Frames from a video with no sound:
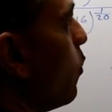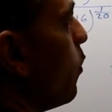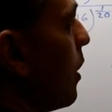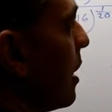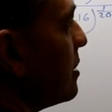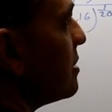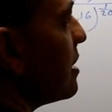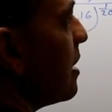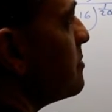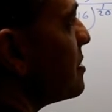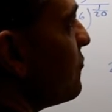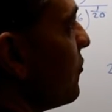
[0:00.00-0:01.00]
1
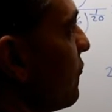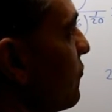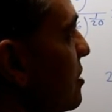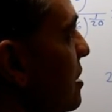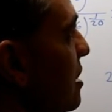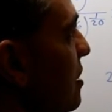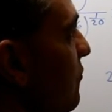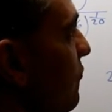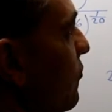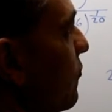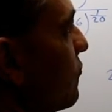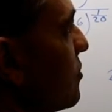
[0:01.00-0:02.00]
times 15,
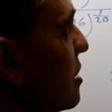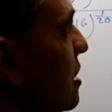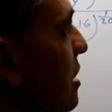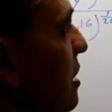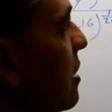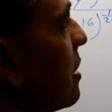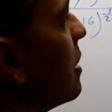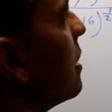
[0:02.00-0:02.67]
15.